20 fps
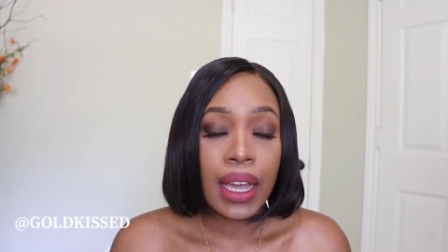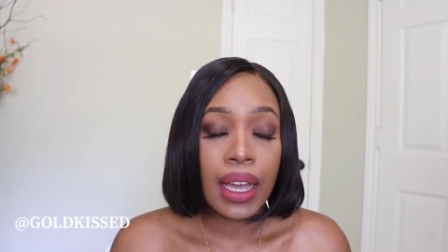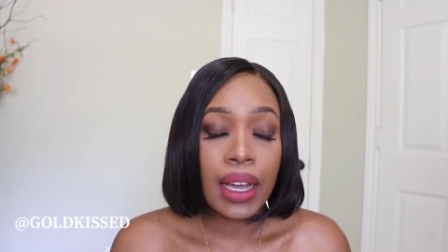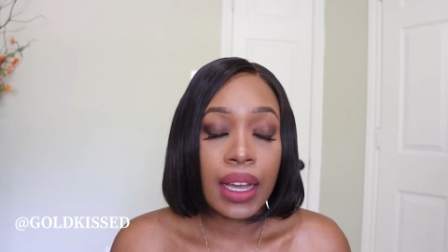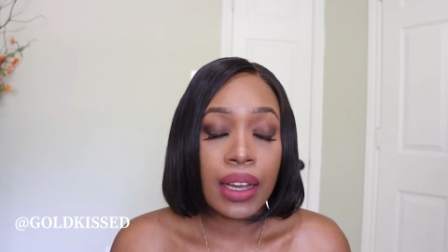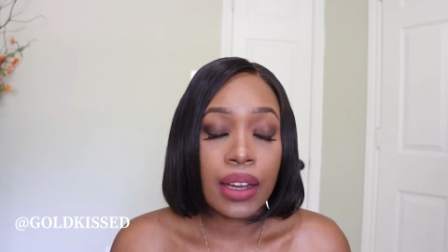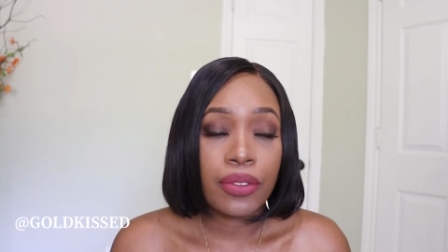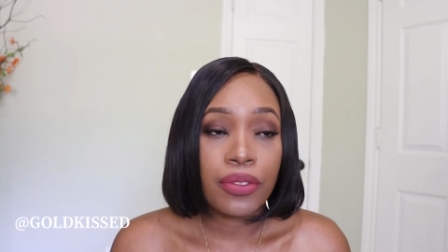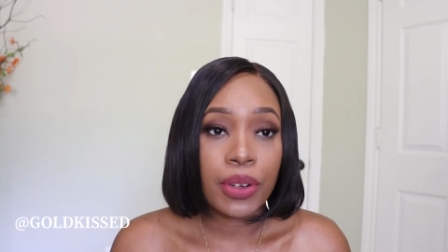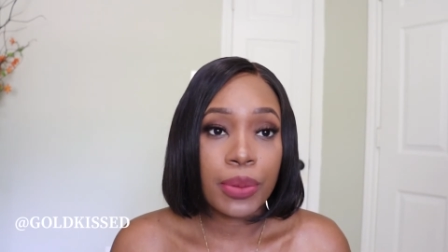
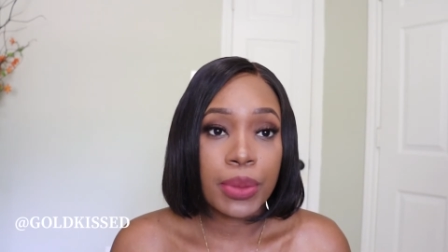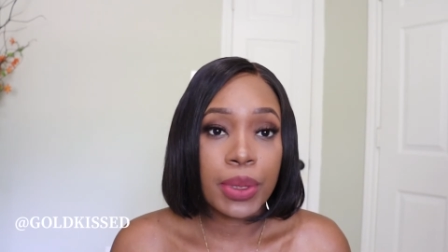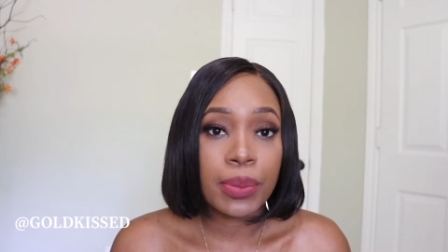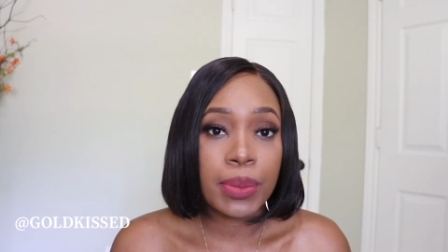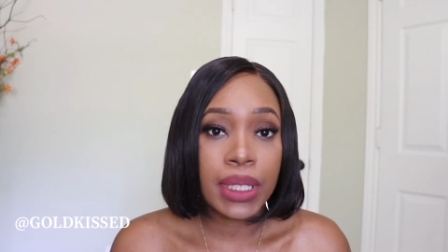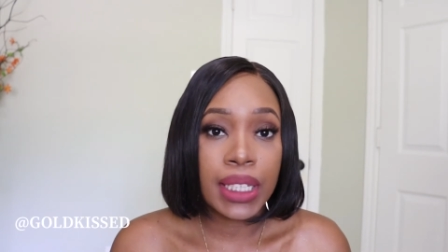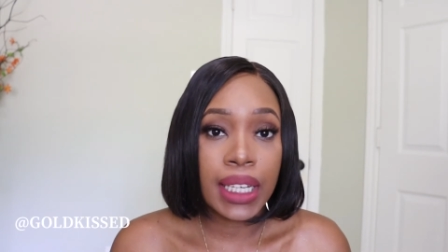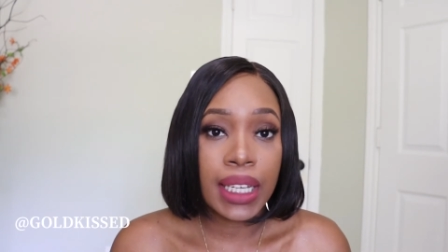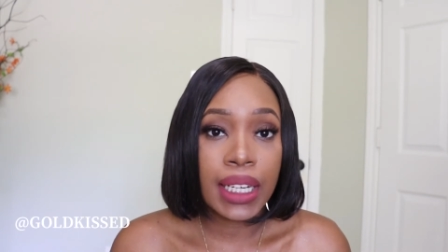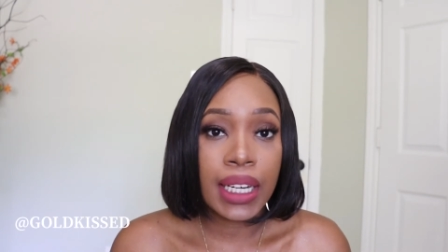from
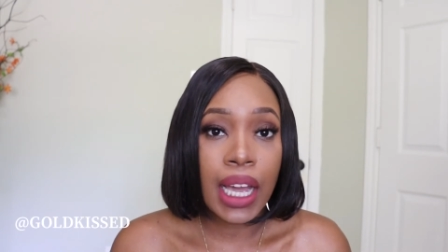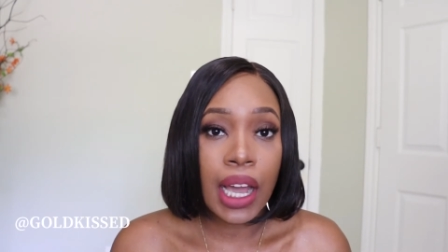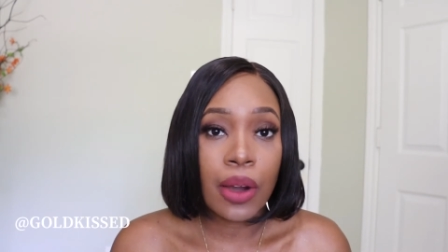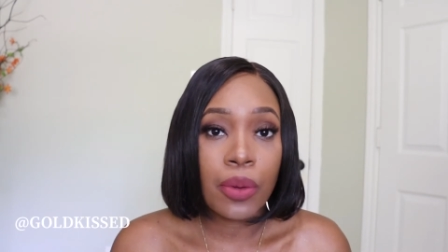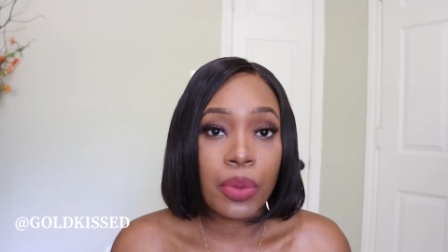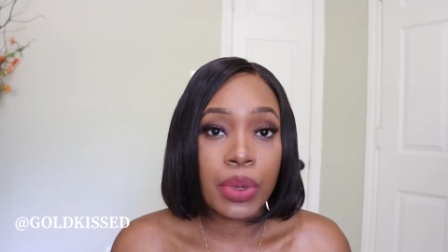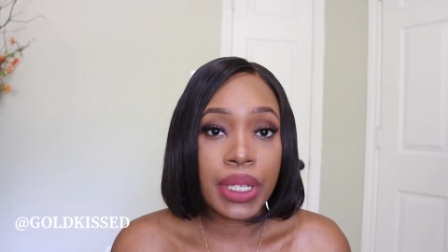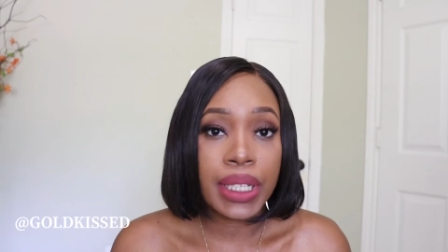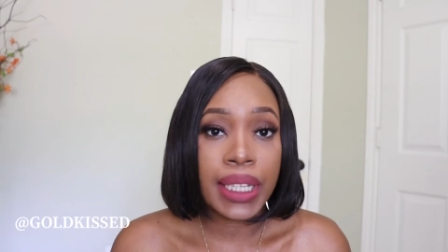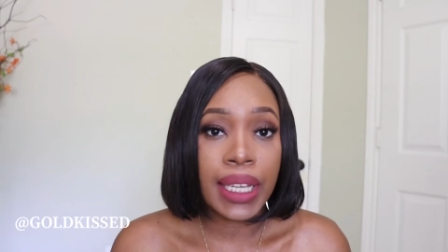them again,
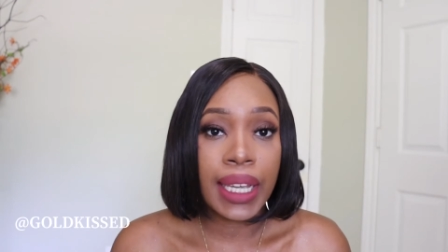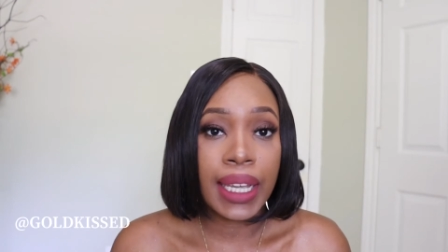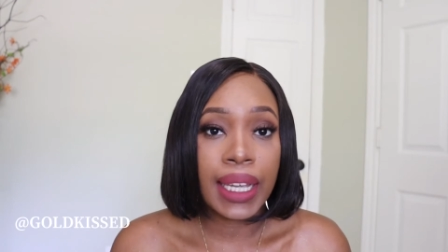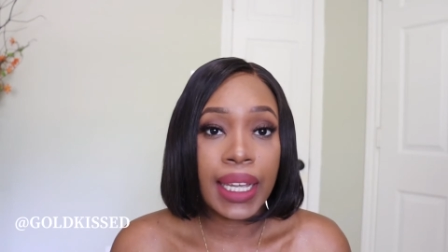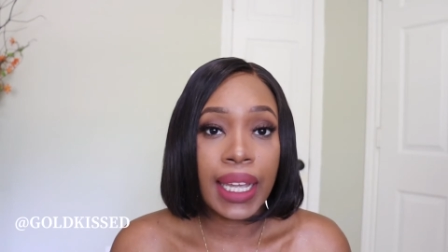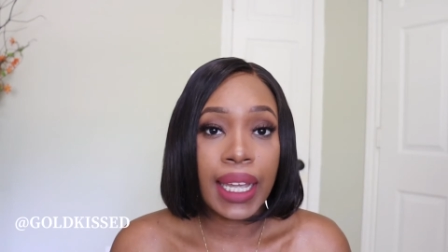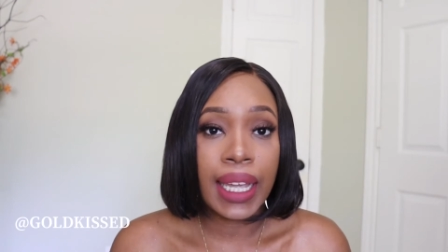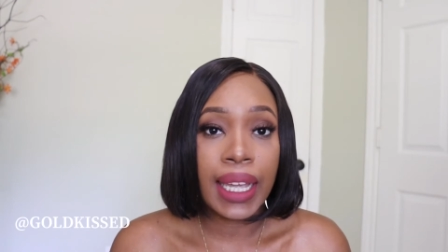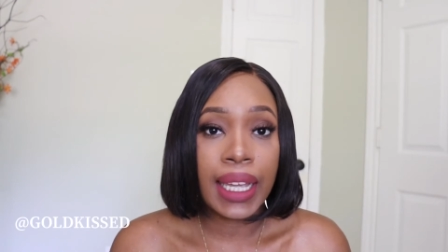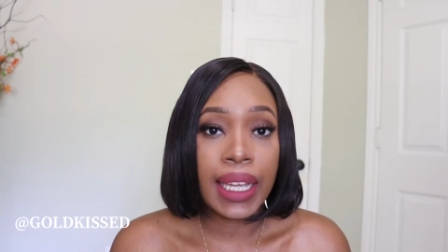I would
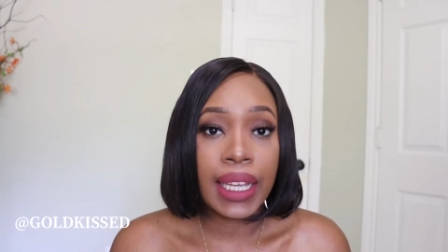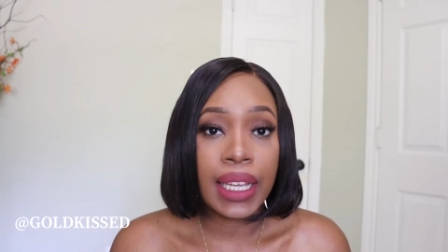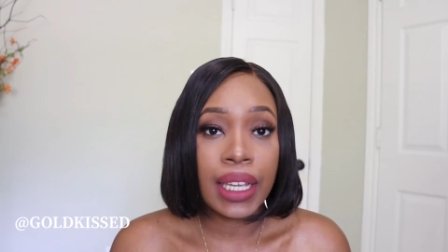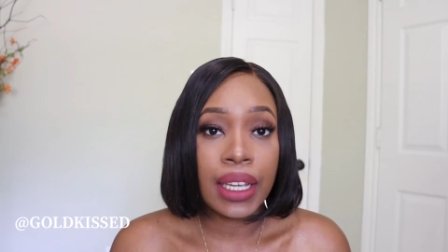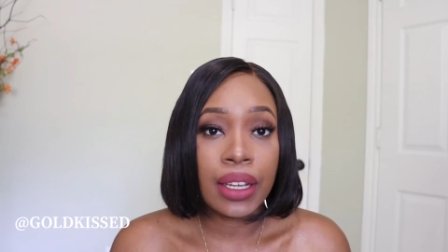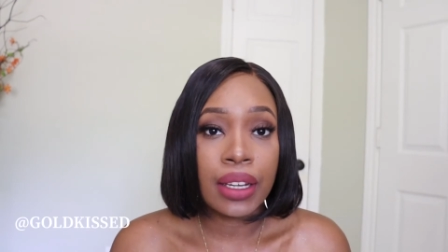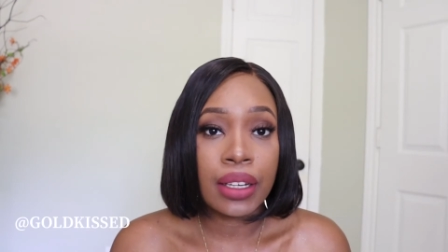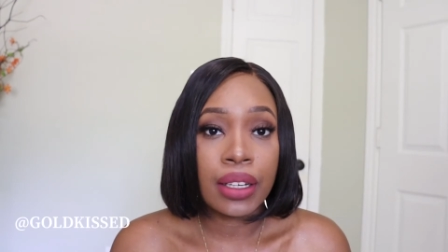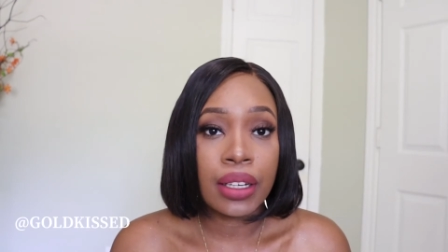get a,